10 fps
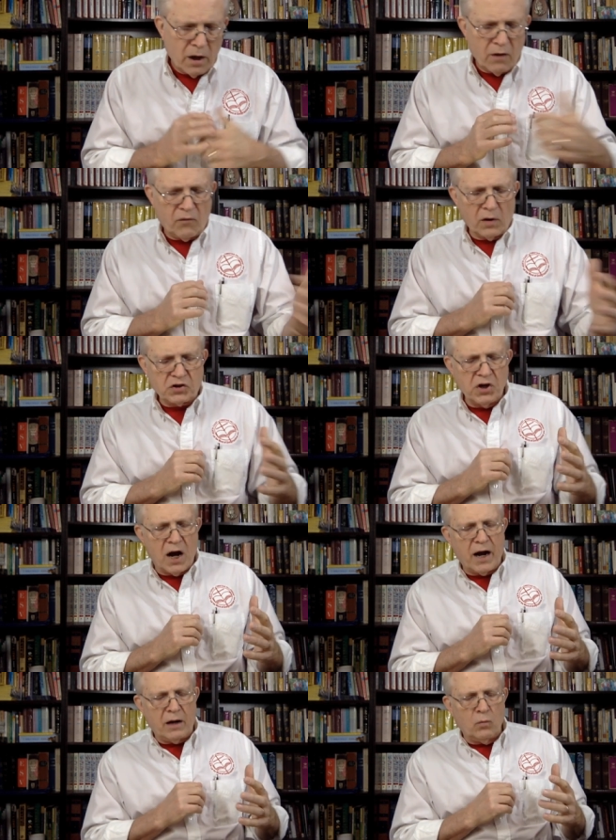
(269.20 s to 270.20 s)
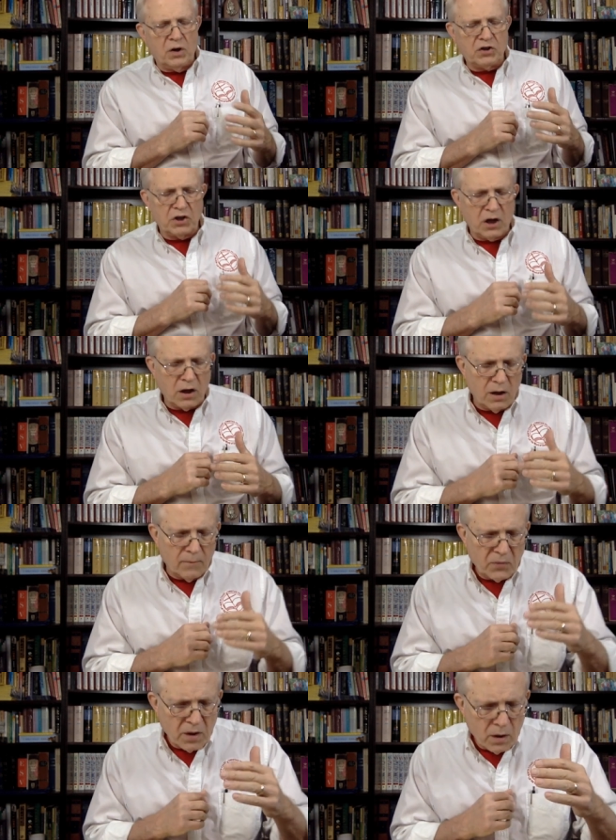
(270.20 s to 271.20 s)
In verse 9, we see,
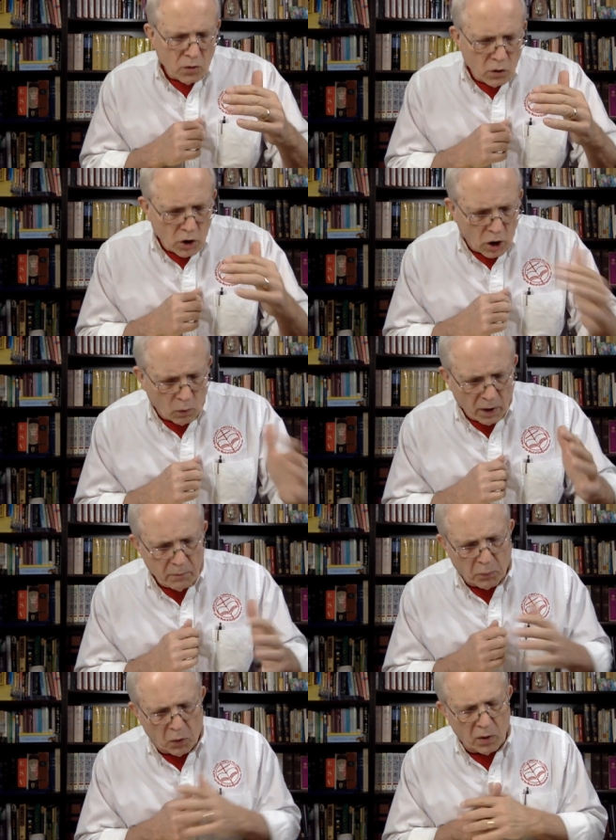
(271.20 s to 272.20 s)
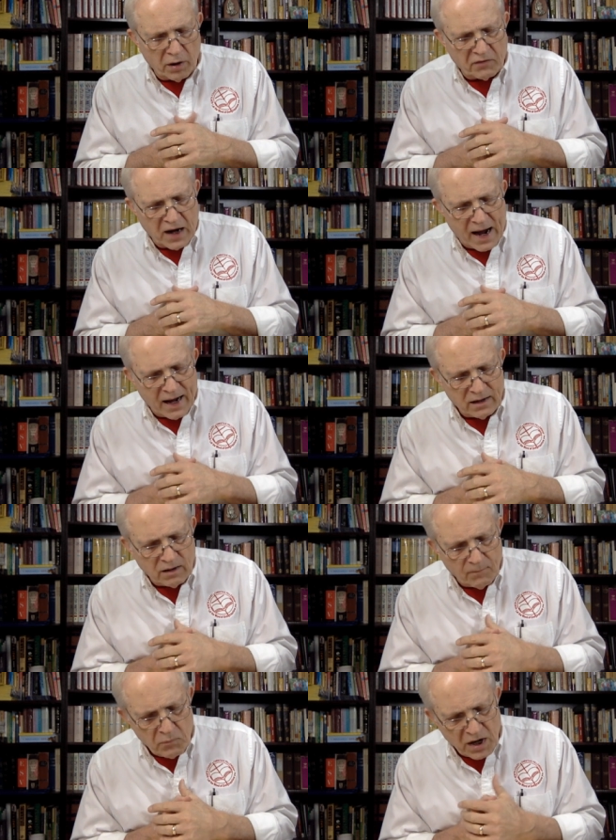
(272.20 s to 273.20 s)
No one born of God
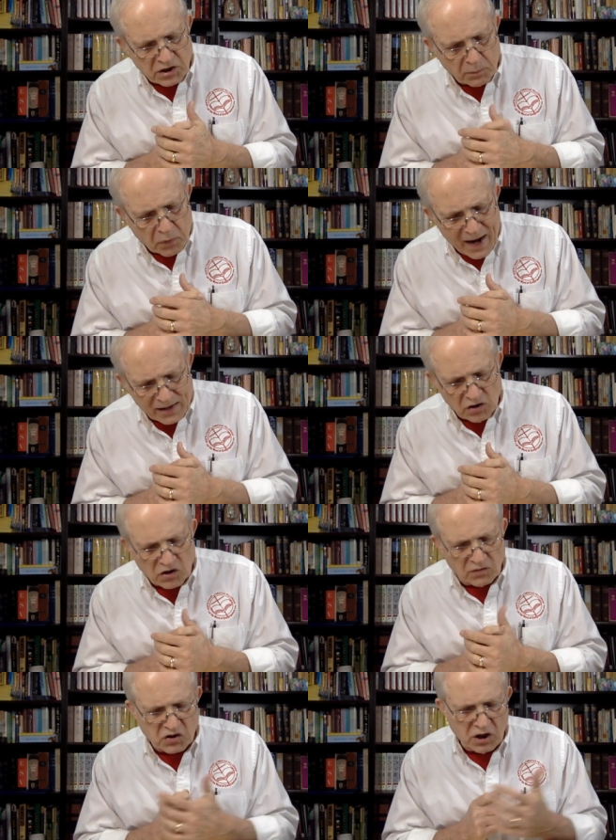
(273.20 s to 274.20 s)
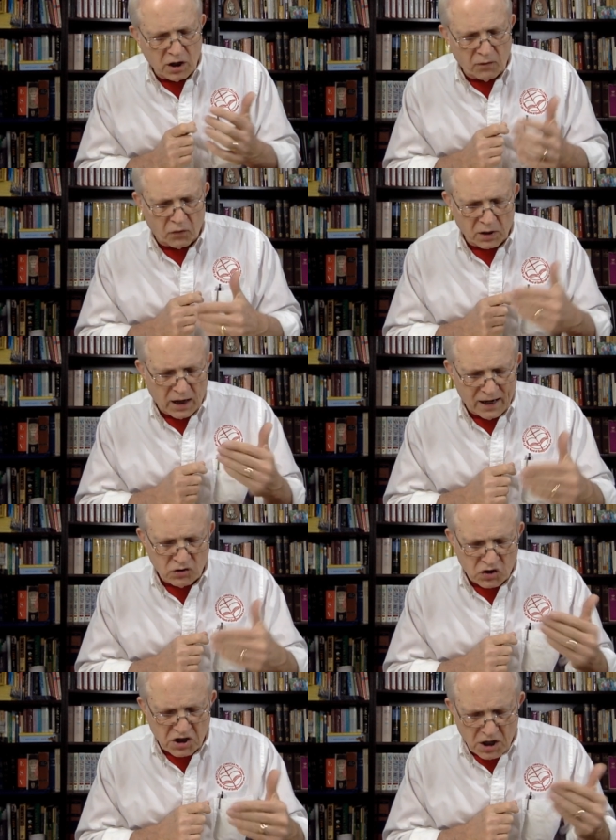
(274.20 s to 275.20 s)
makes a practice of sinning, for God's
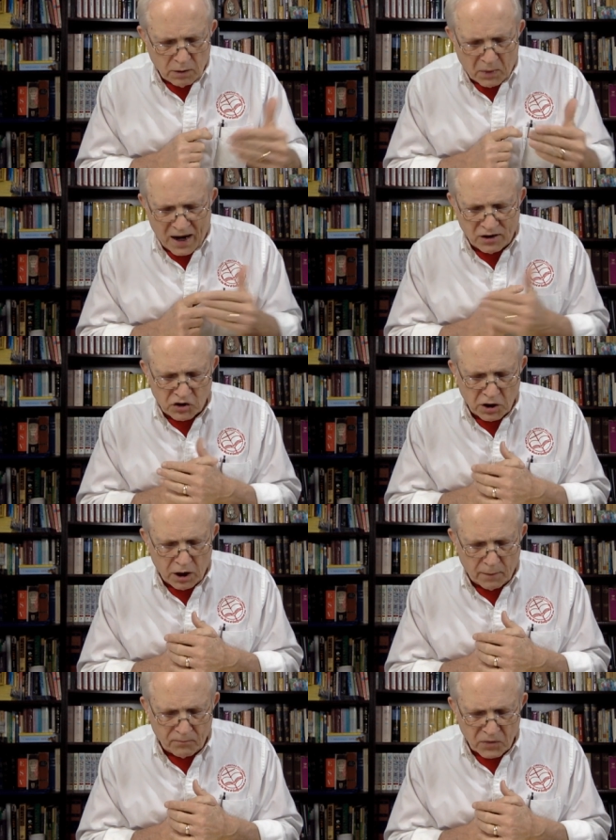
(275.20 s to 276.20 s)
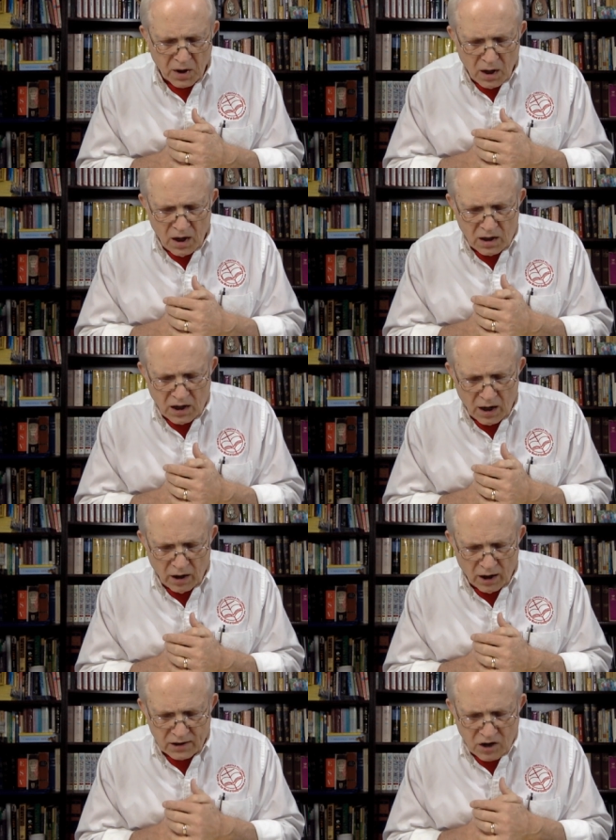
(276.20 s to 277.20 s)
seed abides in him. He
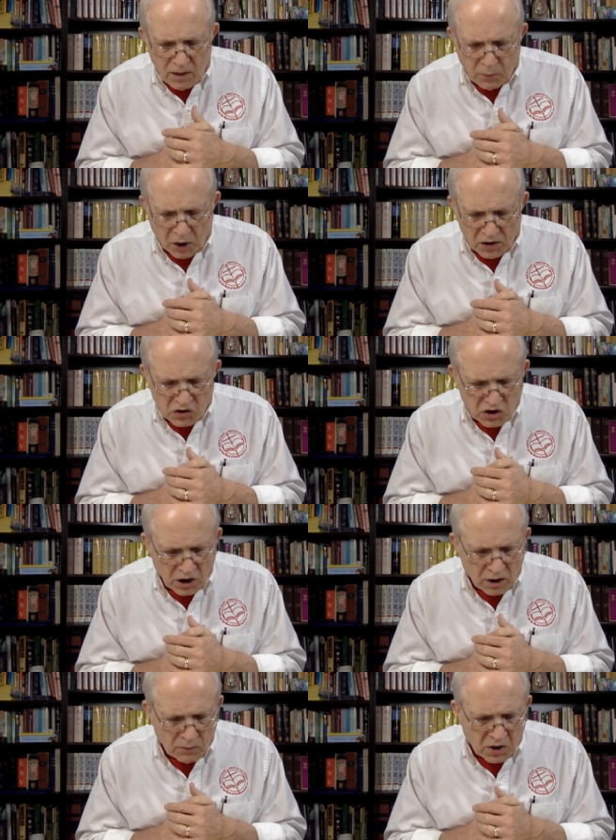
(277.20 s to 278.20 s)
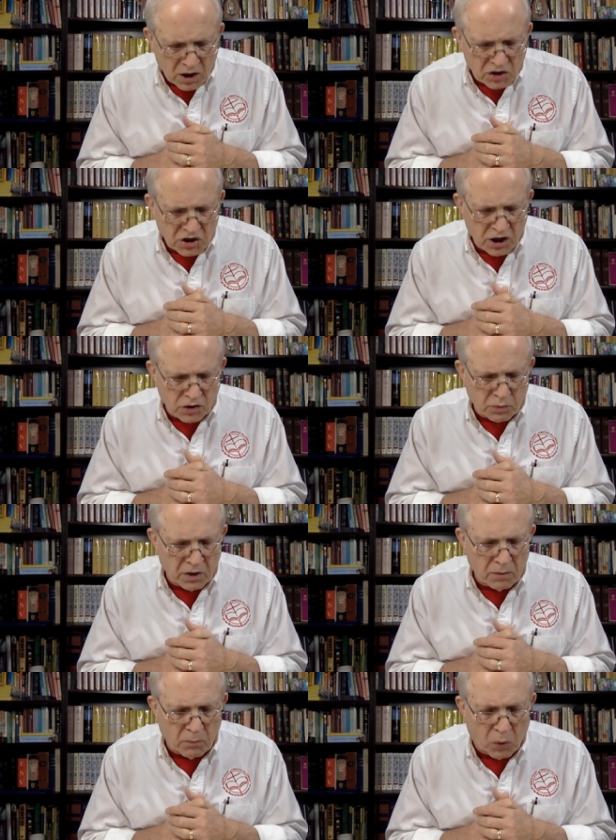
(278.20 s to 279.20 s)
cannot keep on sinning because he has
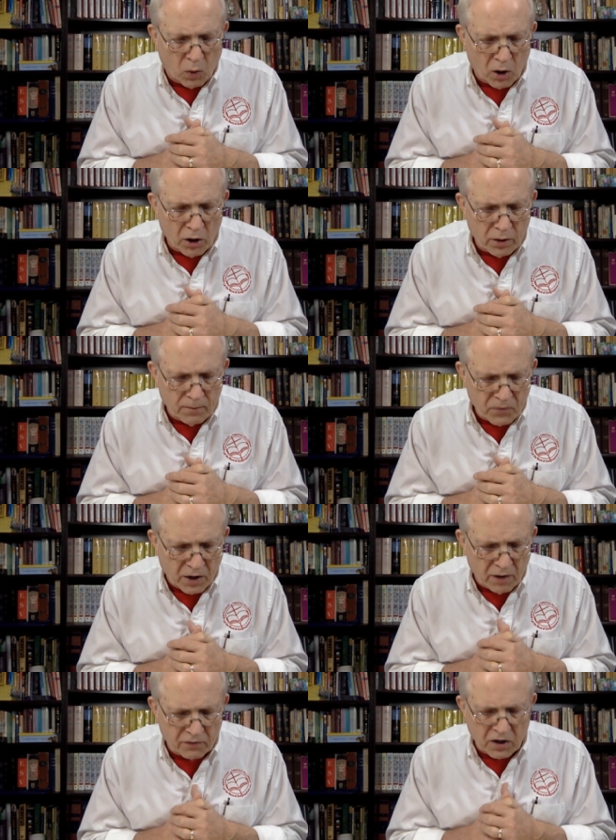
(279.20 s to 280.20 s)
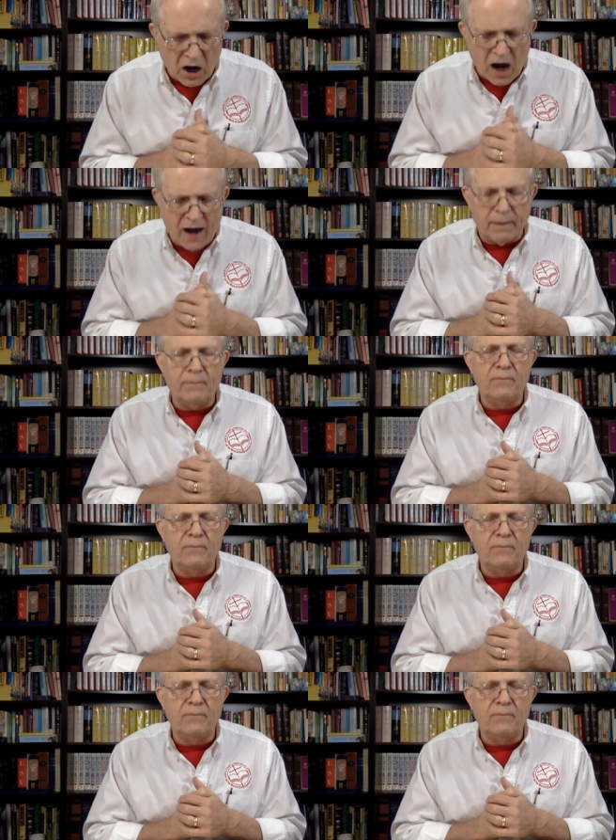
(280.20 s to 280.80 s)
been born of God.